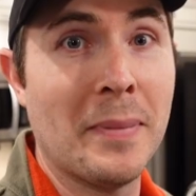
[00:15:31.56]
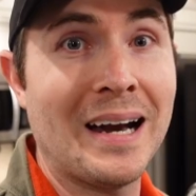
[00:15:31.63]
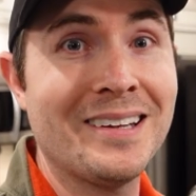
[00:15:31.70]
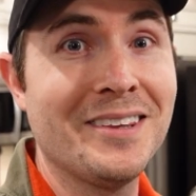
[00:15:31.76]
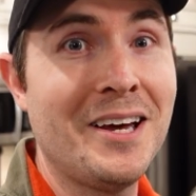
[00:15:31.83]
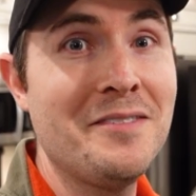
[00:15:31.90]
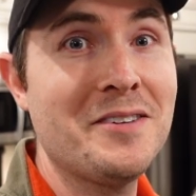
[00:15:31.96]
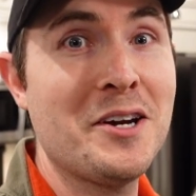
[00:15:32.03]
But
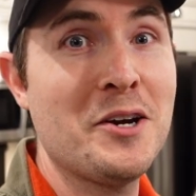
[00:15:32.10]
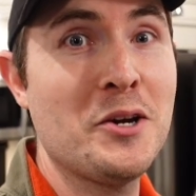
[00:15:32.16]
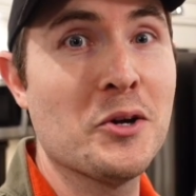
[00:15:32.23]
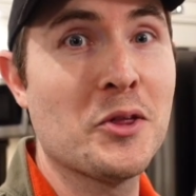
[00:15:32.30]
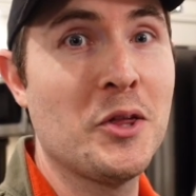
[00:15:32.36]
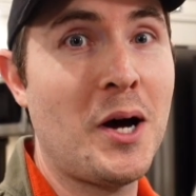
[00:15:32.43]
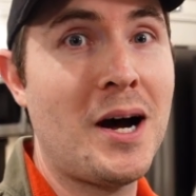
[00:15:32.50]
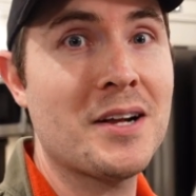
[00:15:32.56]
I'd love to hear
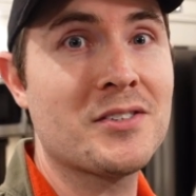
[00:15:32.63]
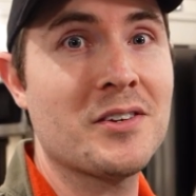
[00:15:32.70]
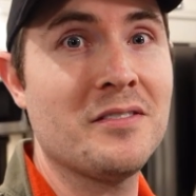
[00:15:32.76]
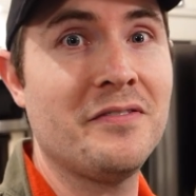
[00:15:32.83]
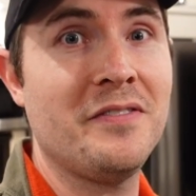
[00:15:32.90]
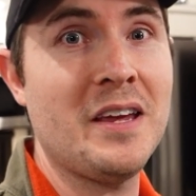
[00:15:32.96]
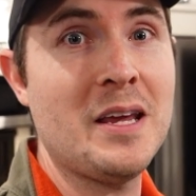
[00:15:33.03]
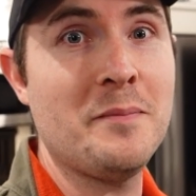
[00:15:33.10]
your thoughts
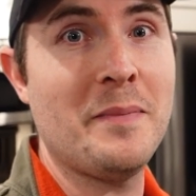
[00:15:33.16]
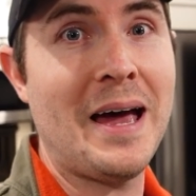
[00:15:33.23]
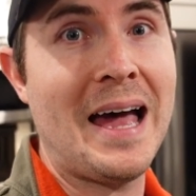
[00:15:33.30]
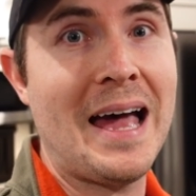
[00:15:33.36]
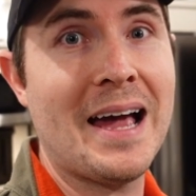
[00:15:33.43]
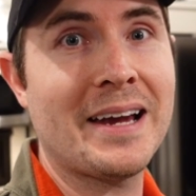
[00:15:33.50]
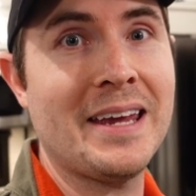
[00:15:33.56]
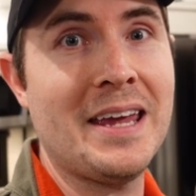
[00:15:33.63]
and
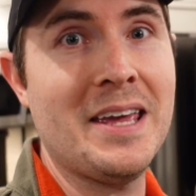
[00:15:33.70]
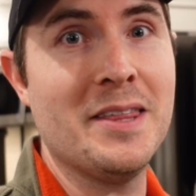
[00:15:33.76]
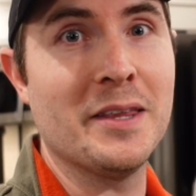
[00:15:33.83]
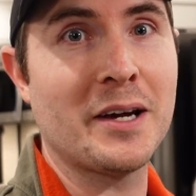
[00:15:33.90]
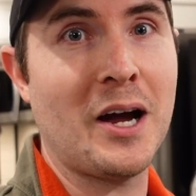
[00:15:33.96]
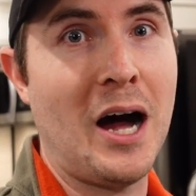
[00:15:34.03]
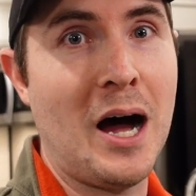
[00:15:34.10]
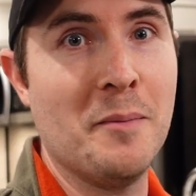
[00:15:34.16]
feedback in
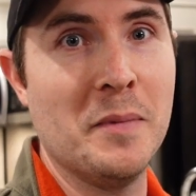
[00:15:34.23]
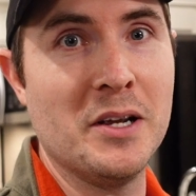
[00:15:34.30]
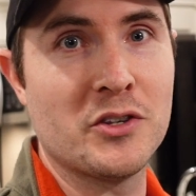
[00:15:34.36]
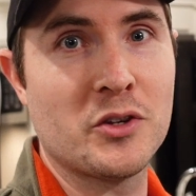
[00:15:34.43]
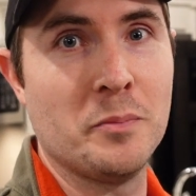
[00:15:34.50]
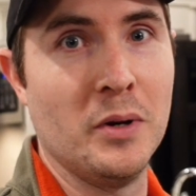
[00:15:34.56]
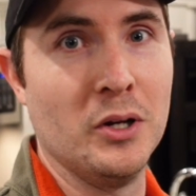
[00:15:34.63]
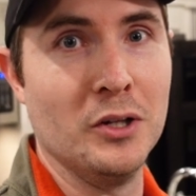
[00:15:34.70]
the
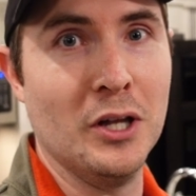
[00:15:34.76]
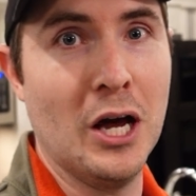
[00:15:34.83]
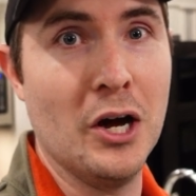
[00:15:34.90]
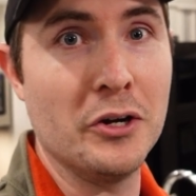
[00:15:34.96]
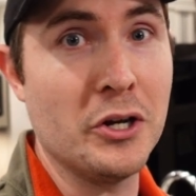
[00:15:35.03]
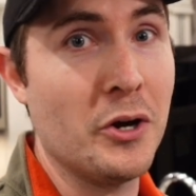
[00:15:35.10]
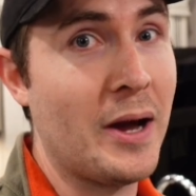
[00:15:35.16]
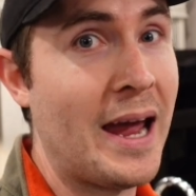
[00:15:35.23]
comments
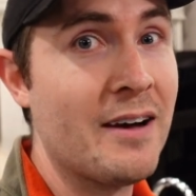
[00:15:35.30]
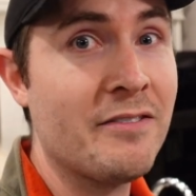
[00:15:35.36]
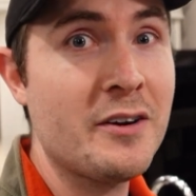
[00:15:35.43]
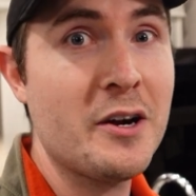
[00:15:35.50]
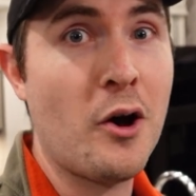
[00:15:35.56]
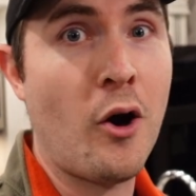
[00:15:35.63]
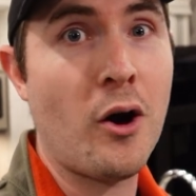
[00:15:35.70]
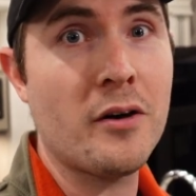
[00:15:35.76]
below. You know,
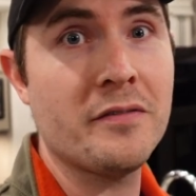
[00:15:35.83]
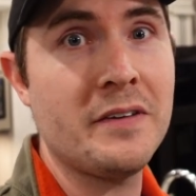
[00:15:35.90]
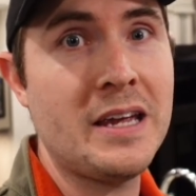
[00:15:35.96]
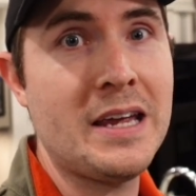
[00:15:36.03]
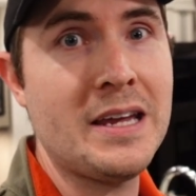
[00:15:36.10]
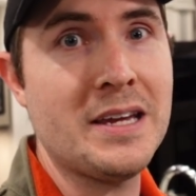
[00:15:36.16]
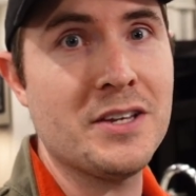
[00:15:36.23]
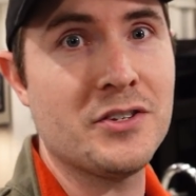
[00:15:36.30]
every
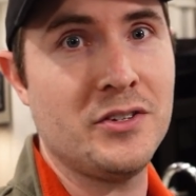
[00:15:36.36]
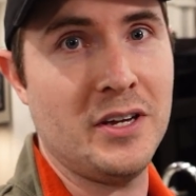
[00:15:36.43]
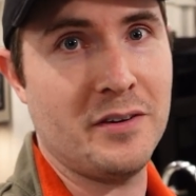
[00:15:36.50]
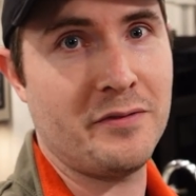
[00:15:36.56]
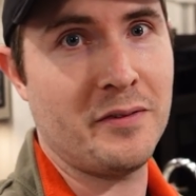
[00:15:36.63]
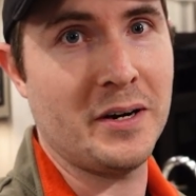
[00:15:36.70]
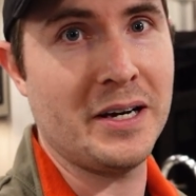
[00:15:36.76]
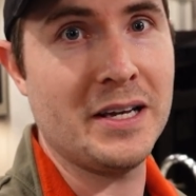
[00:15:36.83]
RV is
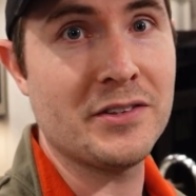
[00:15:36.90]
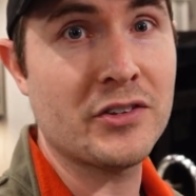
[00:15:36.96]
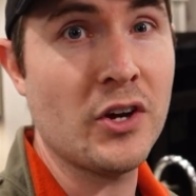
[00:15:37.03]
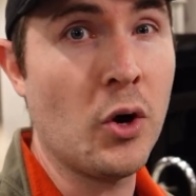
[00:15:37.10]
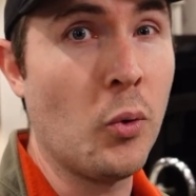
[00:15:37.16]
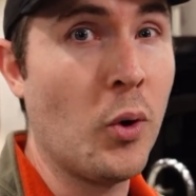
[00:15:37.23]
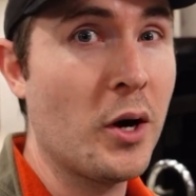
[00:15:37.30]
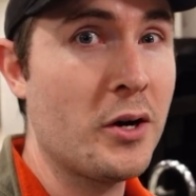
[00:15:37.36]
different. And
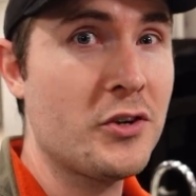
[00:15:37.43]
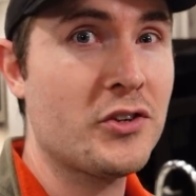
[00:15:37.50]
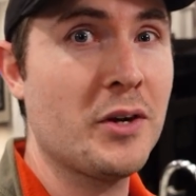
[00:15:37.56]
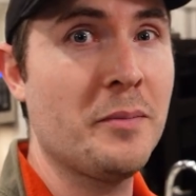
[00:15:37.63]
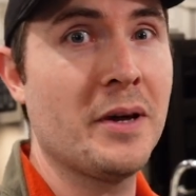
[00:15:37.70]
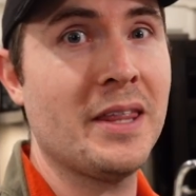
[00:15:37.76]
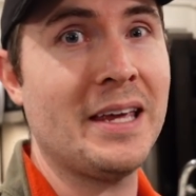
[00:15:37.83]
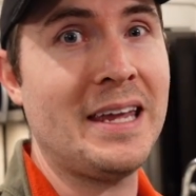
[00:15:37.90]
so what are
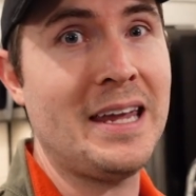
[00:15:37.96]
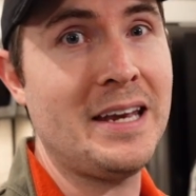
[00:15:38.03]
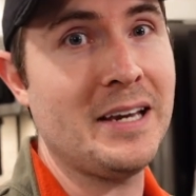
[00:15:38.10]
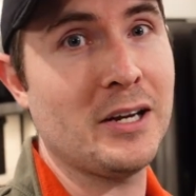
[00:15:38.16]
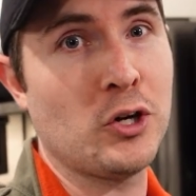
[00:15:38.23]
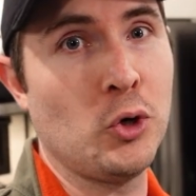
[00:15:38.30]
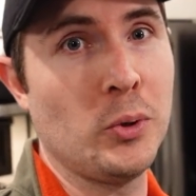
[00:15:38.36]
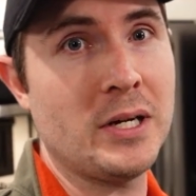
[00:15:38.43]
some of the
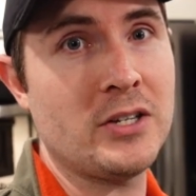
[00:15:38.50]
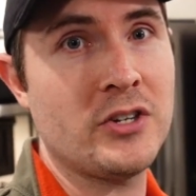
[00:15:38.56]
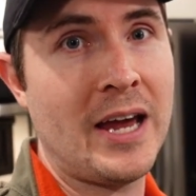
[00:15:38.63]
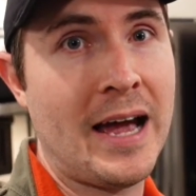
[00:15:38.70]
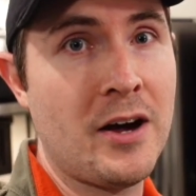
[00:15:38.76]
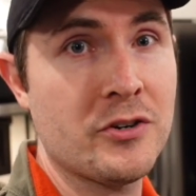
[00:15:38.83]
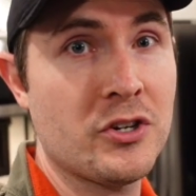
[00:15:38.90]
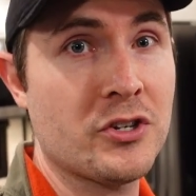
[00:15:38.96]
heating and cooling
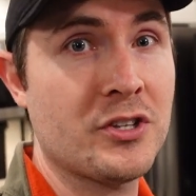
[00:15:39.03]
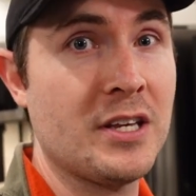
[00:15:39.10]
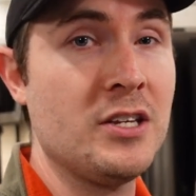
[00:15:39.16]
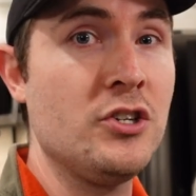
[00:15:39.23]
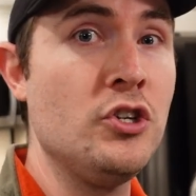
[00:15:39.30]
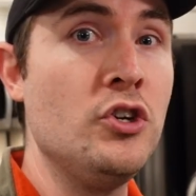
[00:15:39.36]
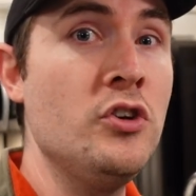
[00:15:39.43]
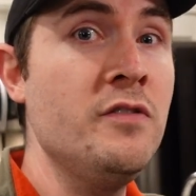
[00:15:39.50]
challenges
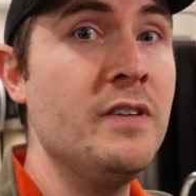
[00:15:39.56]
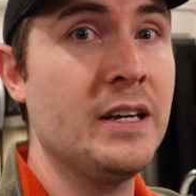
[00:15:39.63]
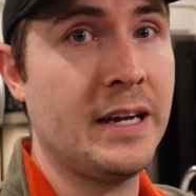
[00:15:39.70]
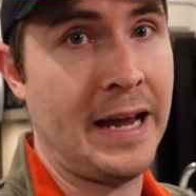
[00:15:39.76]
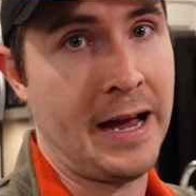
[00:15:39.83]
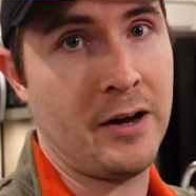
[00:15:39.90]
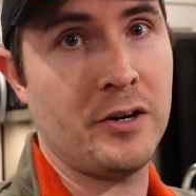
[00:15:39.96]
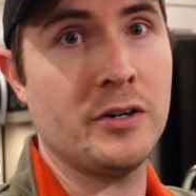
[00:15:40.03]
that you've
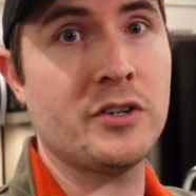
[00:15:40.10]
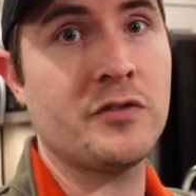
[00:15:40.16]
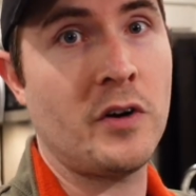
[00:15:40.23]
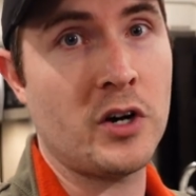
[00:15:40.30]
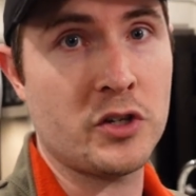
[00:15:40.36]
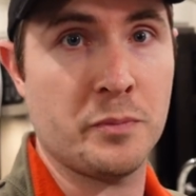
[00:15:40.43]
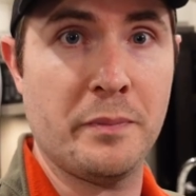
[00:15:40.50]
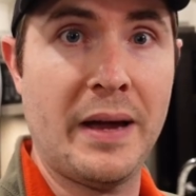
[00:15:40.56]
encountered as
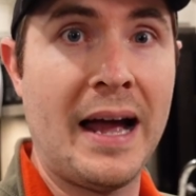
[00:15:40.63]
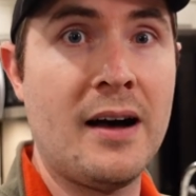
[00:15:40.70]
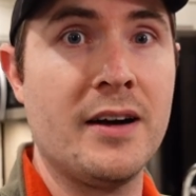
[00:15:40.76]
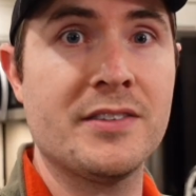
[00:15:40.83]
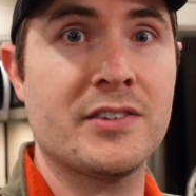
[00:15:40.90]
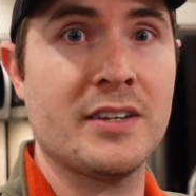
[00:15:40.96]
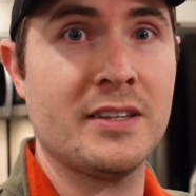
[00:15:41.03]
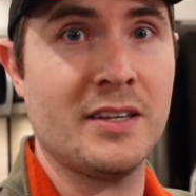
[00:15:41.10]
far as
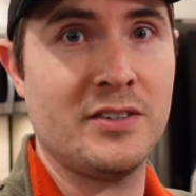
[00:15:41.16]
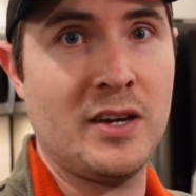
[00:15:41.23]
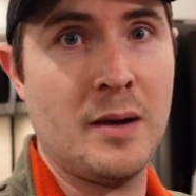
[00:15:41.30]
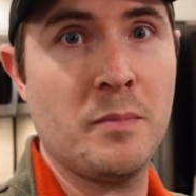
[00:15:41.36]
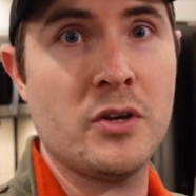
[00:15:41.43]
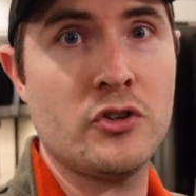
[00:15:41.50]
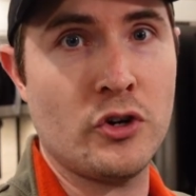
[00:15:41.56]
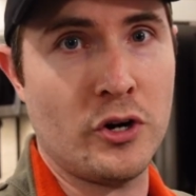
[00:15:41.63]
balancing the
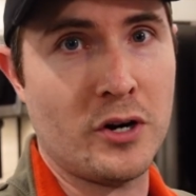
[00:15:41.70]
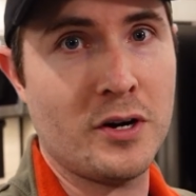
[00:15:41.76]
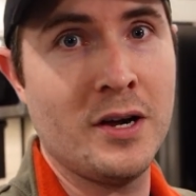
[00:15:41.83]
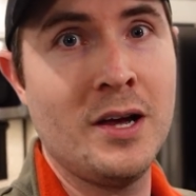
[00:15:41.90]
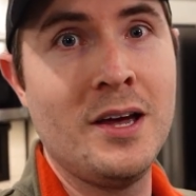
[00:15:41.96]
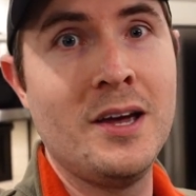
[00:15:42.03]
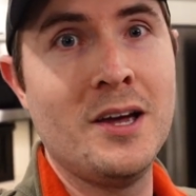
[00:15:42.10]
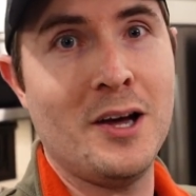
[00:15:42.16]
temperature
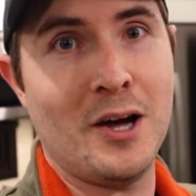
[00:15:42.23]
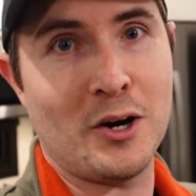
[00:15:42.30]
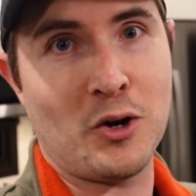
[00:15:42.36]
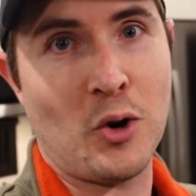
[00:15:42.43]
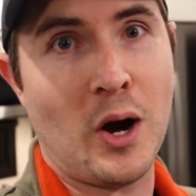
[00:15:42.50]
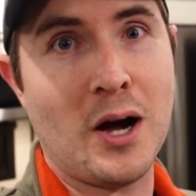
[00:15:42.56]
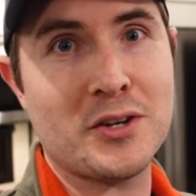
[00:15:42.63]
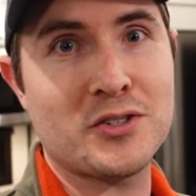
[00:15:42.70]

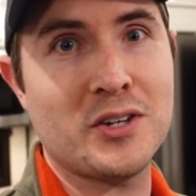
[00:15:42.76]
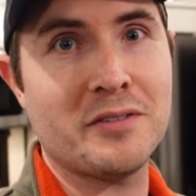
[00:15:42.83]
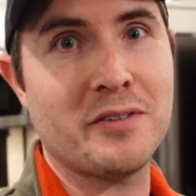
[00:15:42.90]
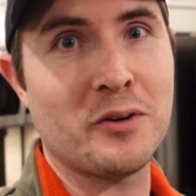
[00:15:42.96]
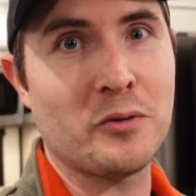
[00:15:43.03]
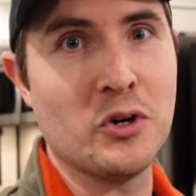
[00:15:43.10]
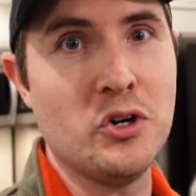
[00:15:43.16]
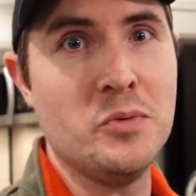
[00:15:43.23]
across
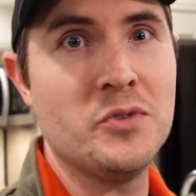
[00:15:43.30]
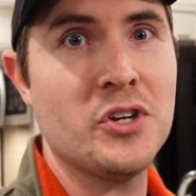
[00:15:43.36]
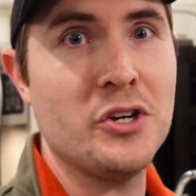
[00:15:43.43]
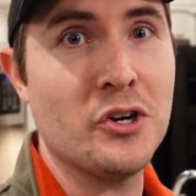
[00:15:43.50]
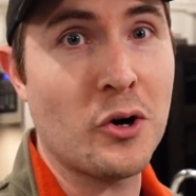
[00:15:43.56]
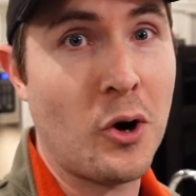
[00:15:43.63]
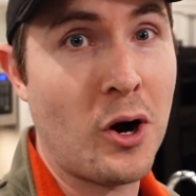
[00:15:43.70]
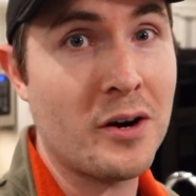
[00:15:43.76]
different rooms
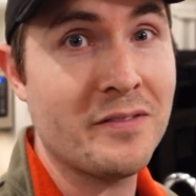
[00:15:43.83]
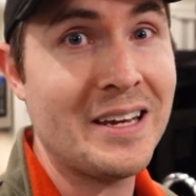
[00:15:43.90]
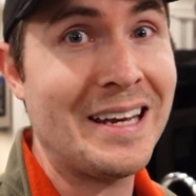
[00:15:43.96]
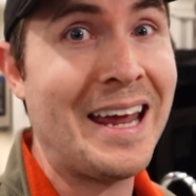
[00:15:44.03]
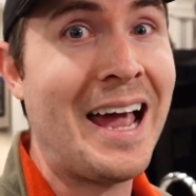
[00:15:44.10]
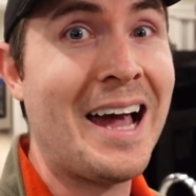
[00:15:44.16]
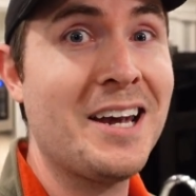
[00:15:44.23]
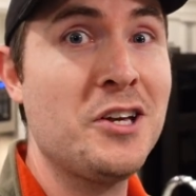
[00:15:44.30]
in your RV
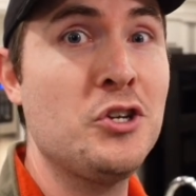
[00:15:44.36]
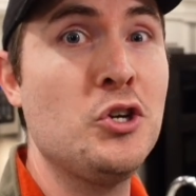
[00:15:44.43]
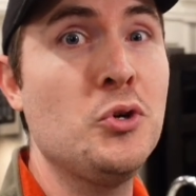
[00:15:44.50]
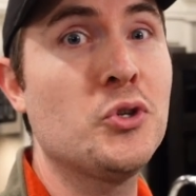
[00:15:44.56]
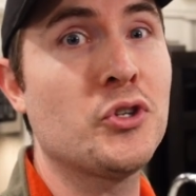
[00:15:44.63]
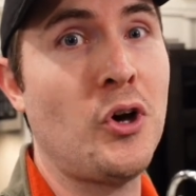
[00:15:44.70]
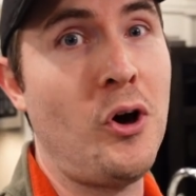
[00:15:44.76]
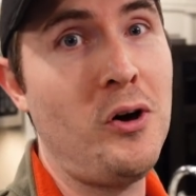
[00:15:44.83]
and how did you
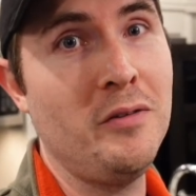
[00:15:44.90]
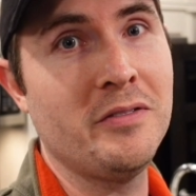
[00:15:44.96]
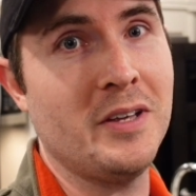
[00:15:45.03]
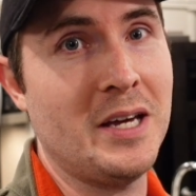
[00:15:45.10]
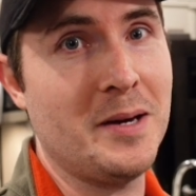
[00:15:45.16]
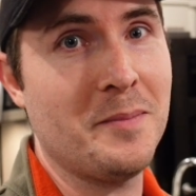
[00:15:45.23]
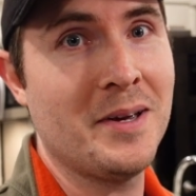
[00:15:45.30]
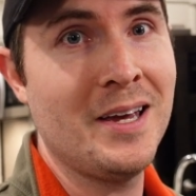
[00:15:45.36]
solve
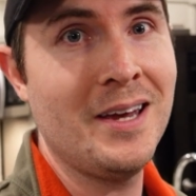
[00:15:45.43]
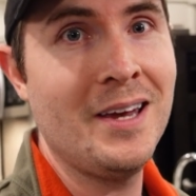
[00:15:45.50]
them?